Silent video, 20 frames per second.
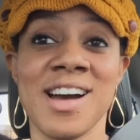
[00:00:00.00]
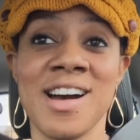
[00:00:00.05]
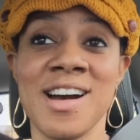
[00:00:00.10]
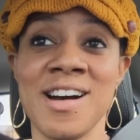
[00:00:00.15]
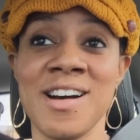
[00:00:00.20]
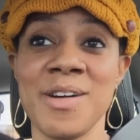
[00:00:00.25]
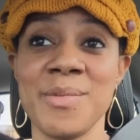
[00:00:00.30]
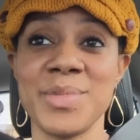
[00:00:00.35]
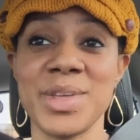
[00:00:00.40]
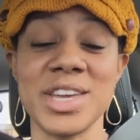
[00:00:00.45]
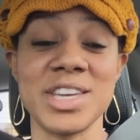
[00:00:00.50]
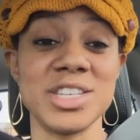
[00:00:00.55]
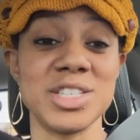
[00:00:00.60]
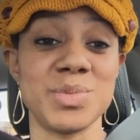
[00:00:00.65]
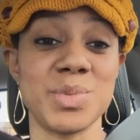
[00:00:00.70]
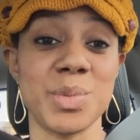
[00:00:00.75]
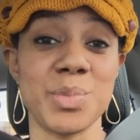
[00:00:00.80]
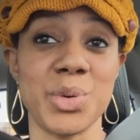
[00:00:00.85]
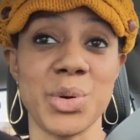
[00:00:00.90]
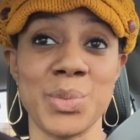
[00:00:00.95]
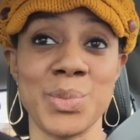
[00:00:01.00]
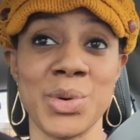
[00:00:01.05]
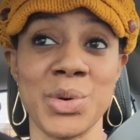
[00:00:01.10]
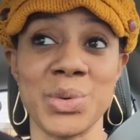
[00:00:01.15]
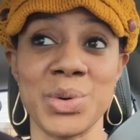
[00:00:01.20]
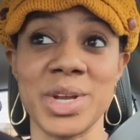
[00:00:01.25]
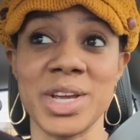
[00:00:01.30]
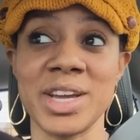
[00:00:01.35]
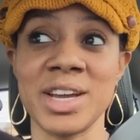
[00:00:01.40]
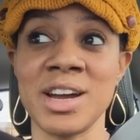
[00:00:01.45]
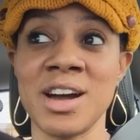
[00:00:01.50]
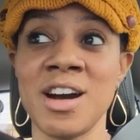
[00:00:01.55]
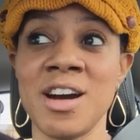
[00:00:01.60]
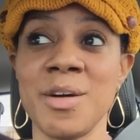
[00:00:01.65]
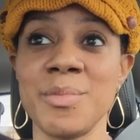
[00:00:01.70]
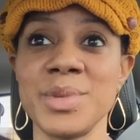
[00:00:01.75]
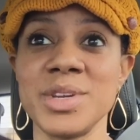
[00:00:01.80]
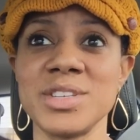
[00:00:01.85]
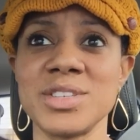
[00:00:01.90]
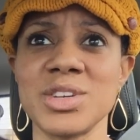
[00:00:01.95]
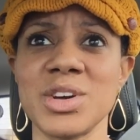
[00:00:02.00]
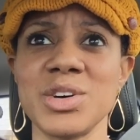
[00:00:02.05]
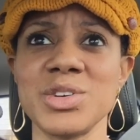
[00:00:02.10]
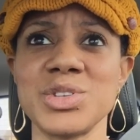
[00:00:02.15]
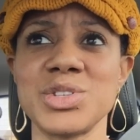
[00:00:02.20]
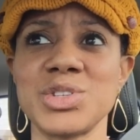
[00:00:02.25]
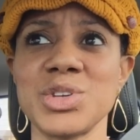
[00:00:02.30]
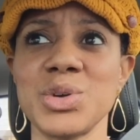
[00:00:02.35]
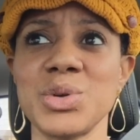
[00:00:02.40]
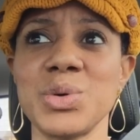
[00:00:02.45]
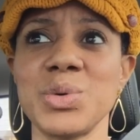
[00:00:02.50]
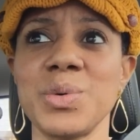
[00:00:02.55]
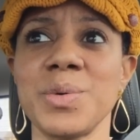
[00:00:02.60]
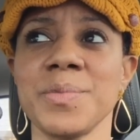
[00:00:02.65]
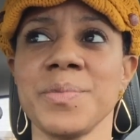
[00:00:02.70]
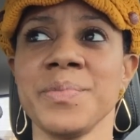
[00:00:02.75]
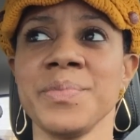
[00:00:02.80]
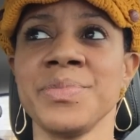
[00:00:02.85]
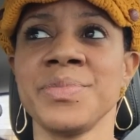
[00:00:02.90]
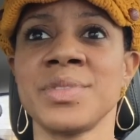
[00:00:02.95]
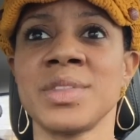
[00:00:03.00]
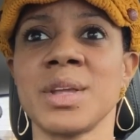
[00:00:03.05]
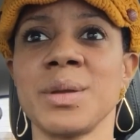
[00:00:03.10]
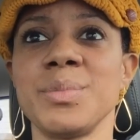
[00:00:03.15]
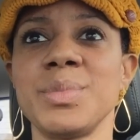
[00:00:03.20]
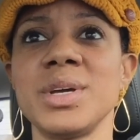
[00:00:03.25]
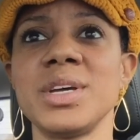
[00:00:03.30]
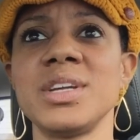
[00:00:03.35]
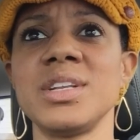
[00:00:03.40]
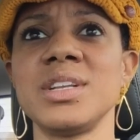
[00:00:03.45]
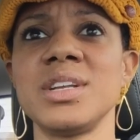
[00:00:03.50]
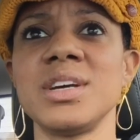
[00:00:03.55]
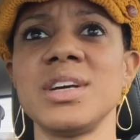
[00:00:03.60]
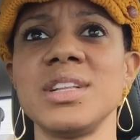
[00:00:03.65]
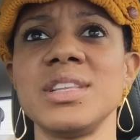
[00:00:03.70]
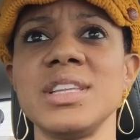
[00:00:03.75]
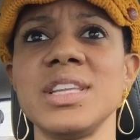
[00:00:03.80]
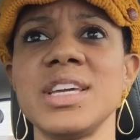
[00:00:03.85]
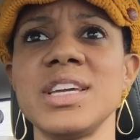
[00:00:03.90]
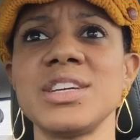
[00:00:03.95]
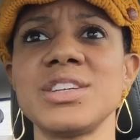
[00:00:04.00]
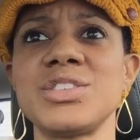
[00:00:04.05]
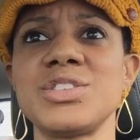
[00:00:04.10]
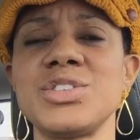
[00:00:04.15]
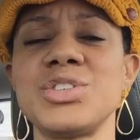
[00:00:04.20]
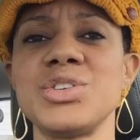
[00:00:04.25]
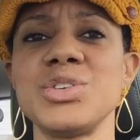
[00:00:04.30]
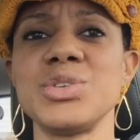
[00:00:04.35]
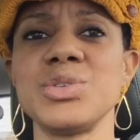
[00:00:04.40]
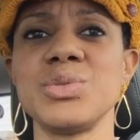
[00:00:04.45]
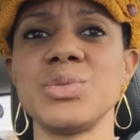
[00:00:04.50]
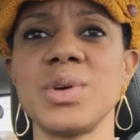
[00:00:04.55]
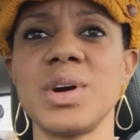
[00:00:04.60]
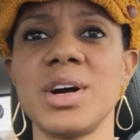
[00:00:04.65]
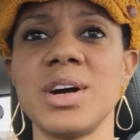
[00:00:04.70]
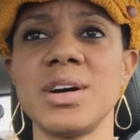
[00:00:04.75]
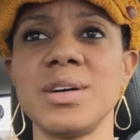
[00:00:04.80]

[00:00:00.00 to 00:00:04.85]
that he's been promoting. He's also been linked to